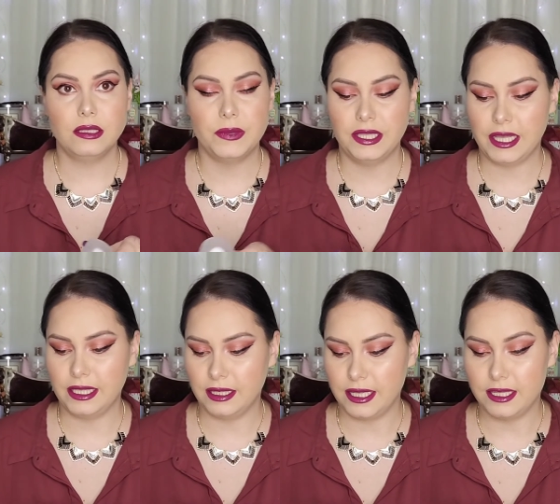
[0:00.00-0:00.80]
but not
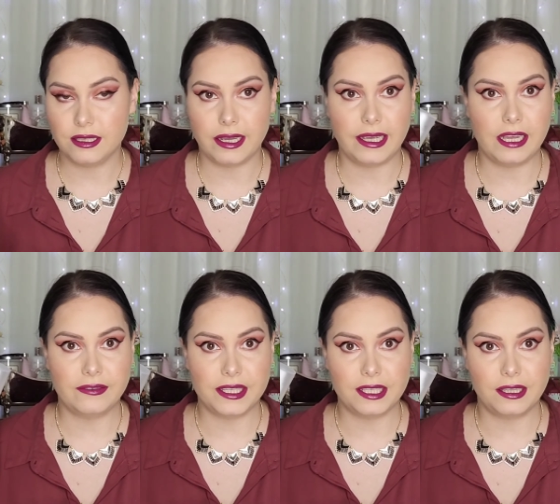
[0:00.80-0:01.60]
least, I have a
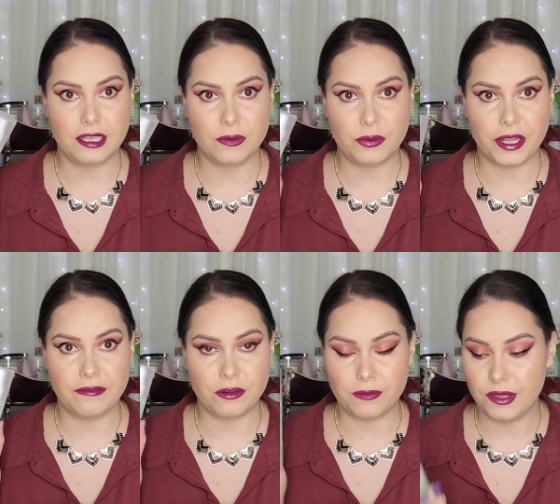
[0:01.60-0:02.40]
setting spray
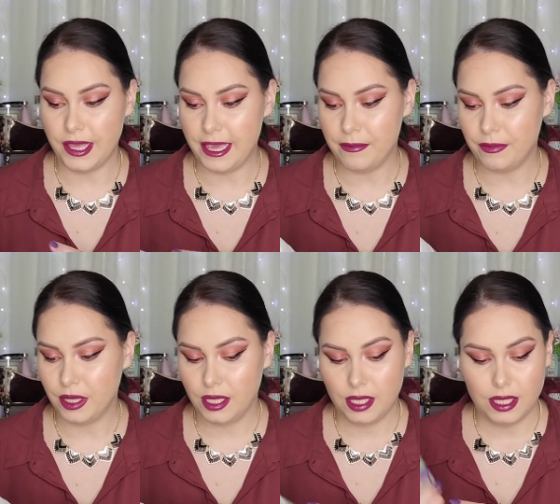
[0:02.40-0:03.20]
from them.
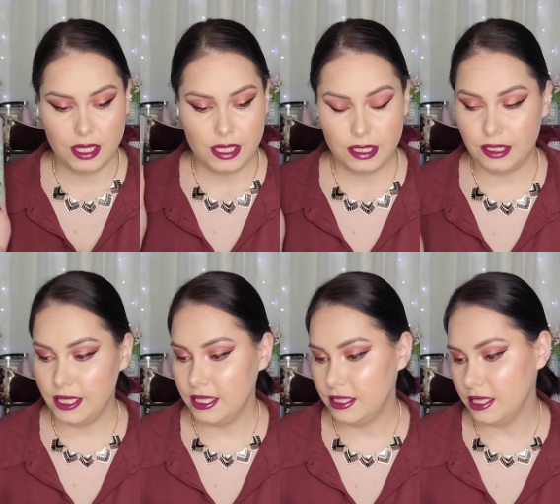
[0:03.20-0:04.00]

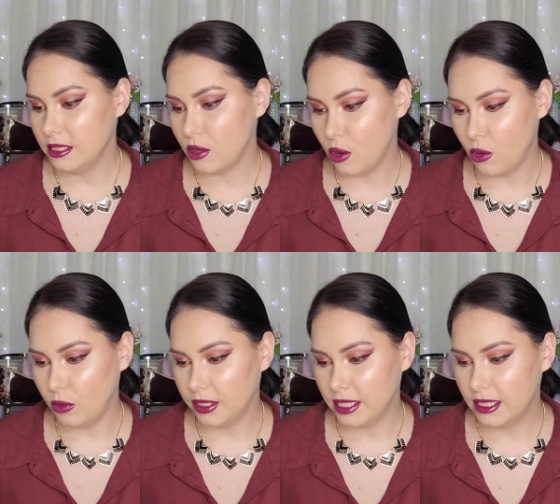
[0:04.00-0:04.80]
This is
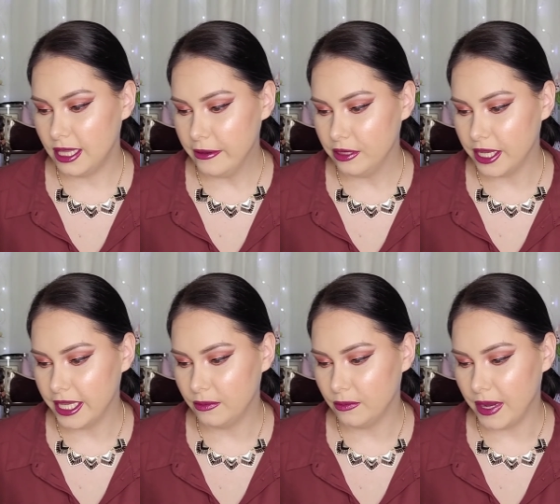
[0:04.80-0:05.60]
called Stay All
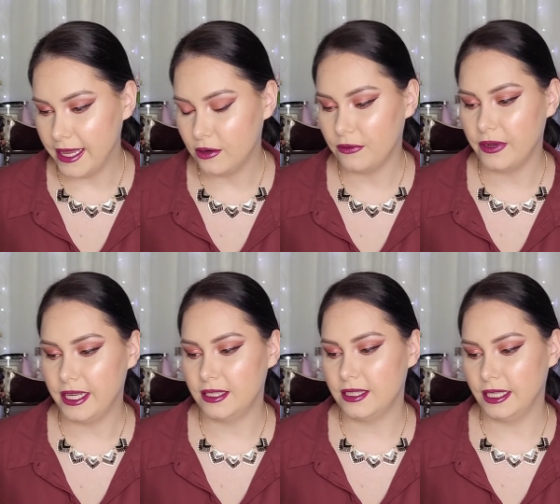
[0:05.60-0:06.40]
Night Microfine
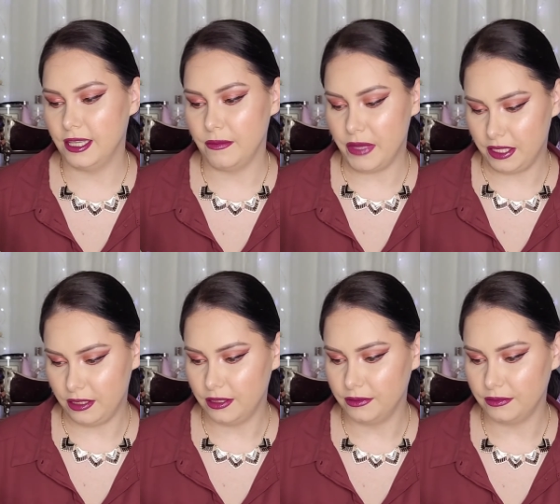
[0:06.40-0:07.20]
Setting
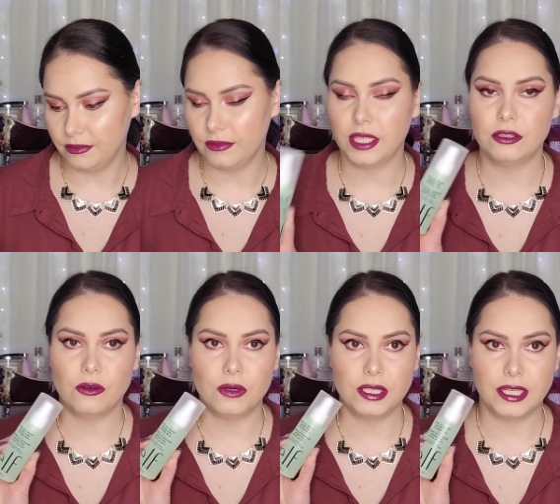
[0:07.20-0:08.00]
Mist. Not
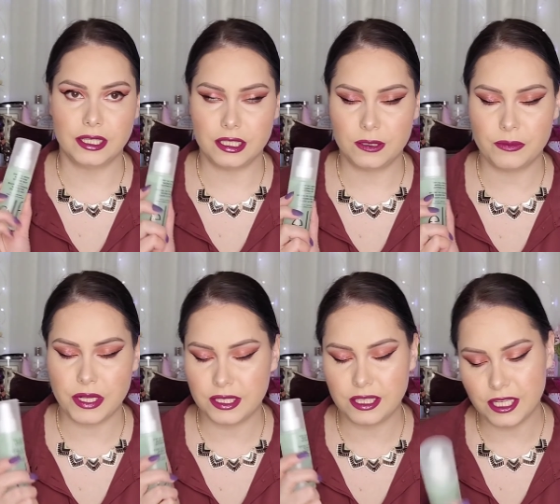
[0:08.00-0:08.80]
only that it
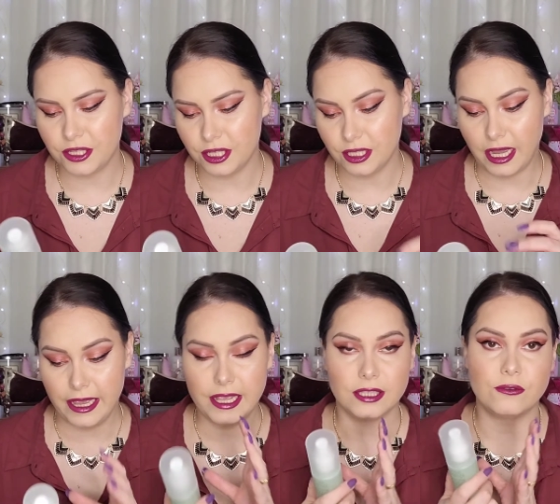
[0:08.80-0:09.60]
smells delicious, I
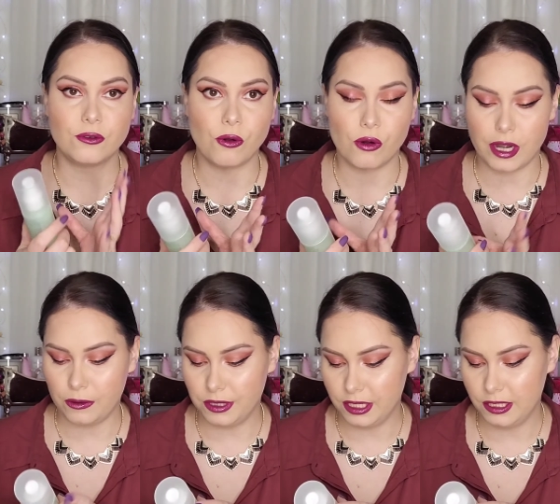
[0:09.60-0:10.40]
adore how
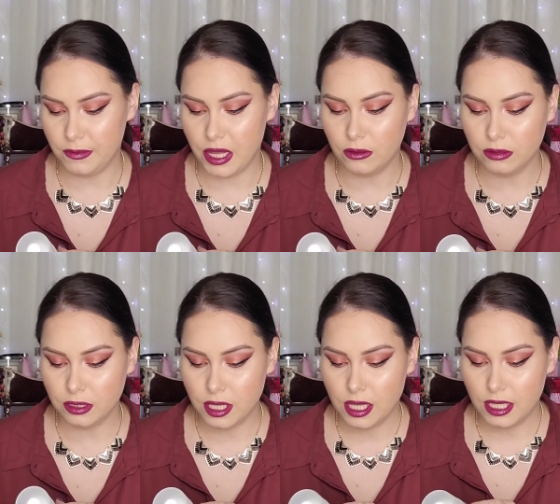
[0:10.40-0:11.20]
this smells.
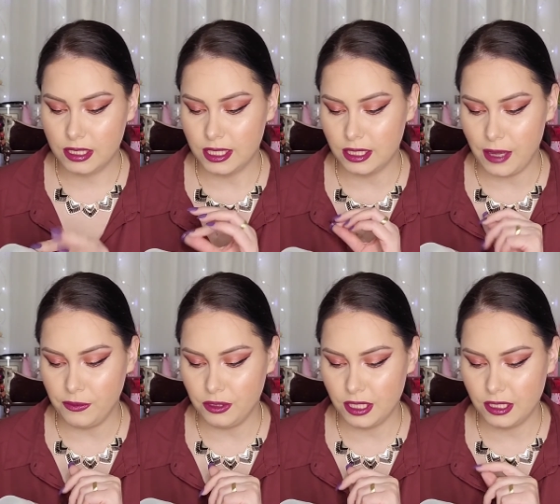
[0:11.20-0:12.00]
It says up to
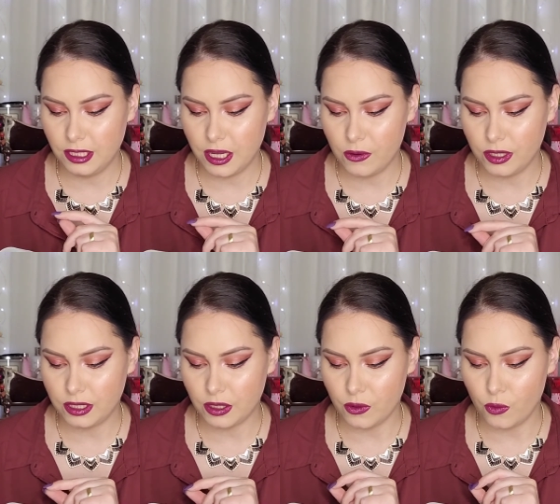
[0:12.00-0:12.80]
16 hours
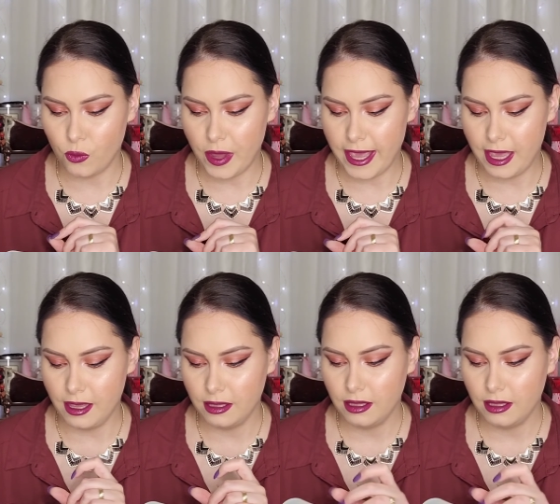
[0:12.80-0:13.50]
wear.